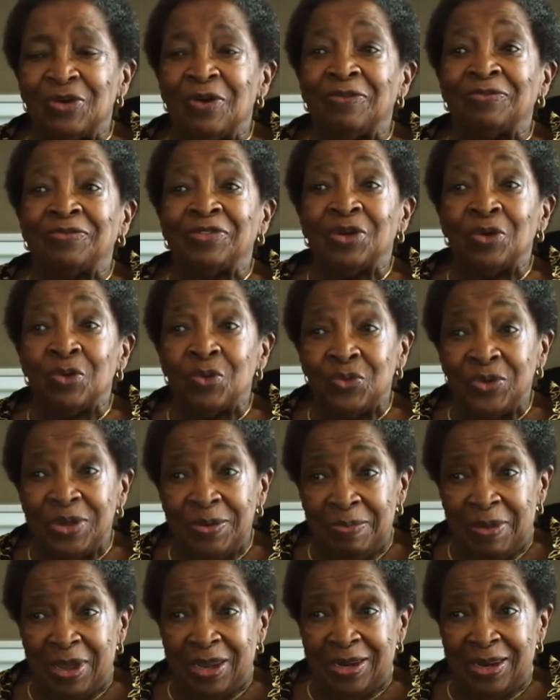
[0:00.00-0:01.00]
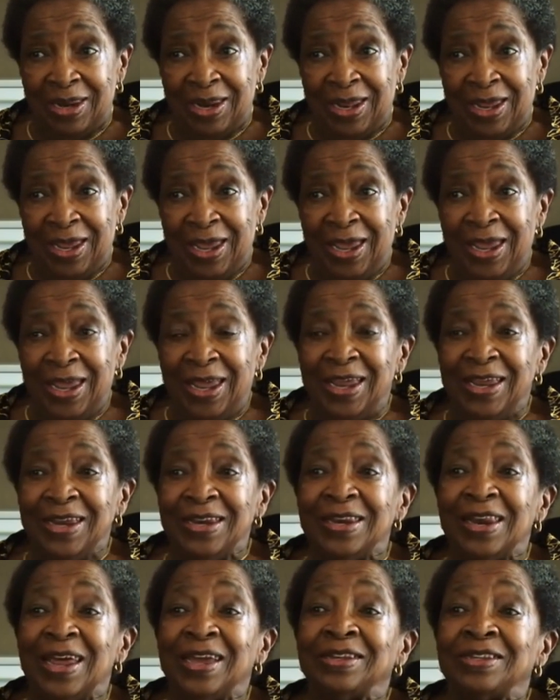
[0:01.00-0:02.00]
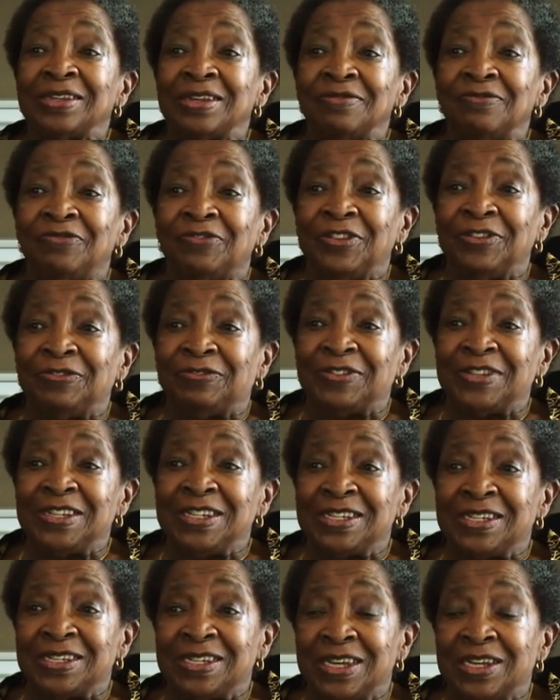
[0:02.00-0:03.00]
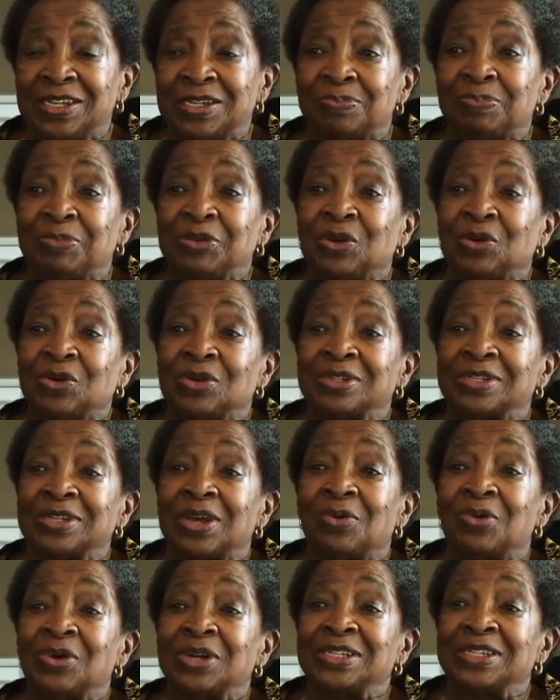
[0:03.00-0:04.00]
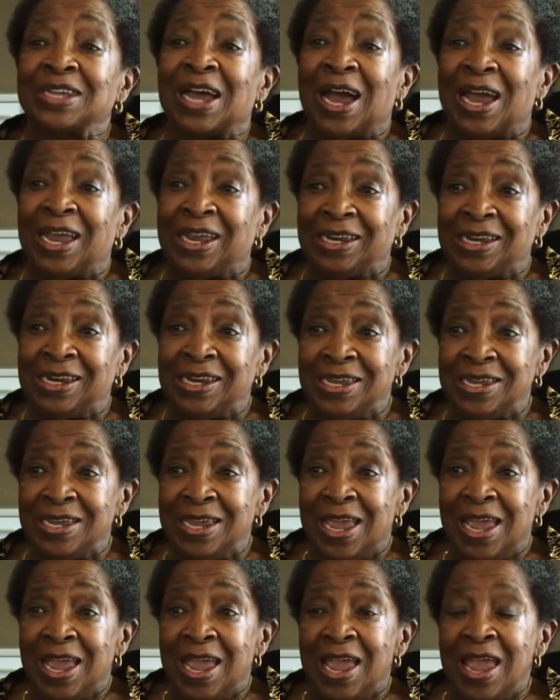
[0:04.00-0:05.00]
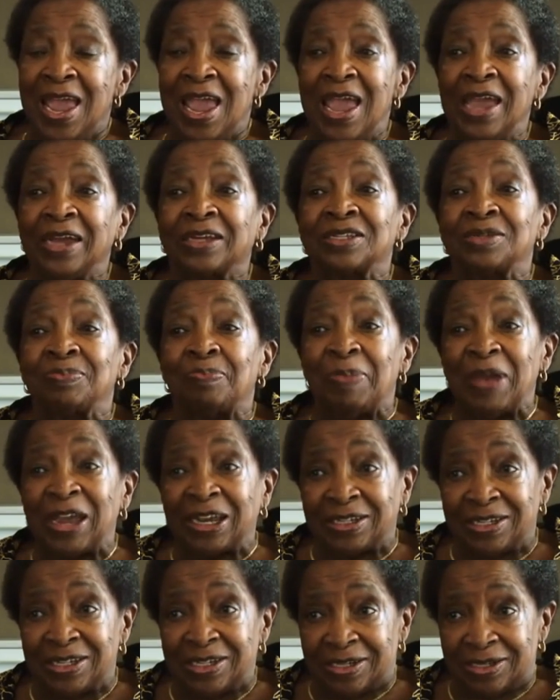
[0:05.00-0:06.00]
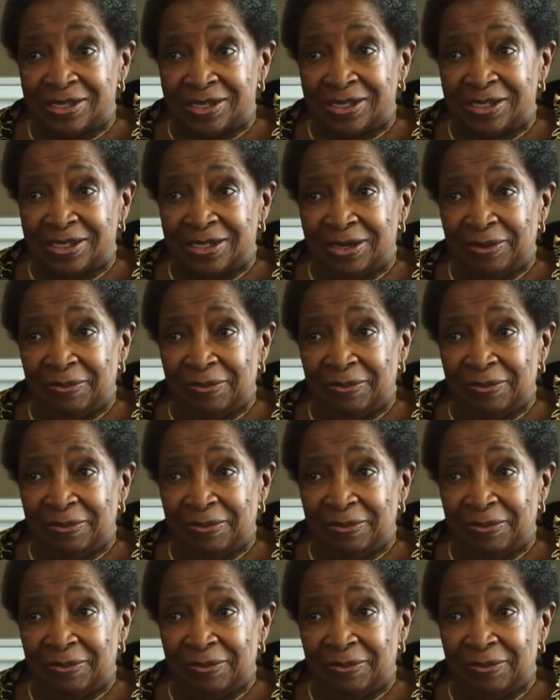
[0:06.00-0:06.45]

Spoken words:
of the women in 1956 because I was highly expectant.